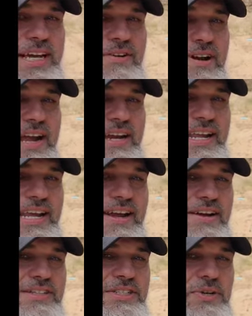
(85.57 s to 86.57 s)
looking right
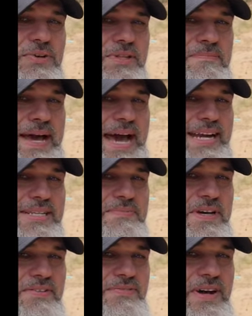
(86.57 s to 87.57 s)
here at two of the
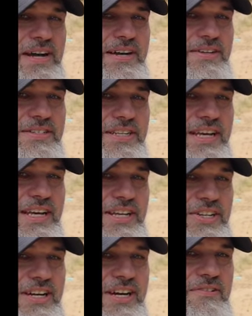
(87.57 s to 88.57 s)
baddest motherfuckers
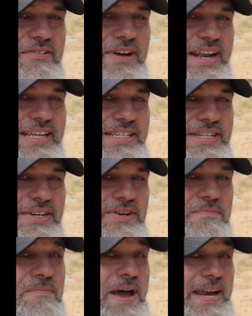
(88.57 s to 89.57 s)
you're going to run
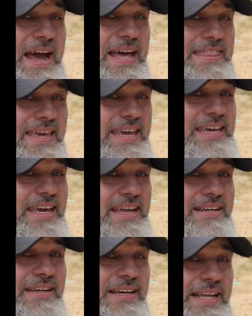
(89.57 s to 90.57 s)
into. May not think
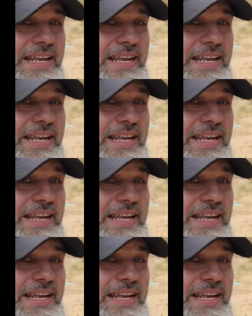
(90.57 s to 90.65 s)
it.